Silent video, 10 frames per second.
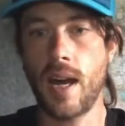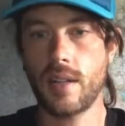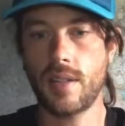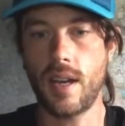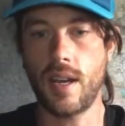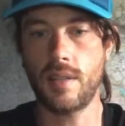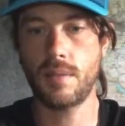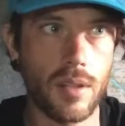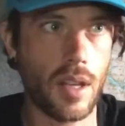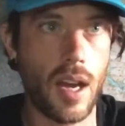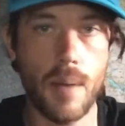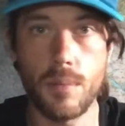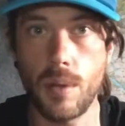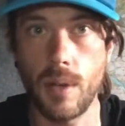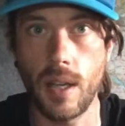said, like, I'm
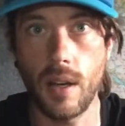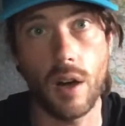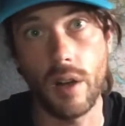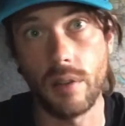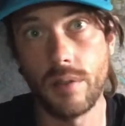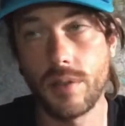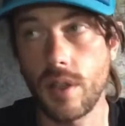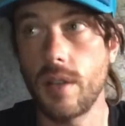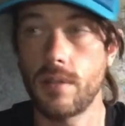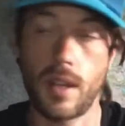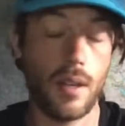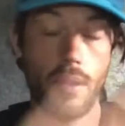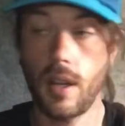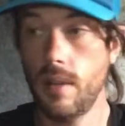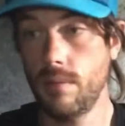doing it all. So I was like,
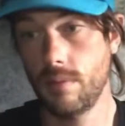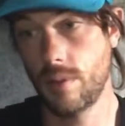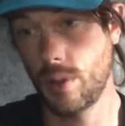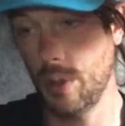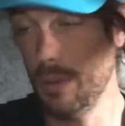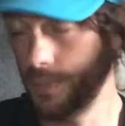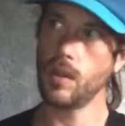okay, cool.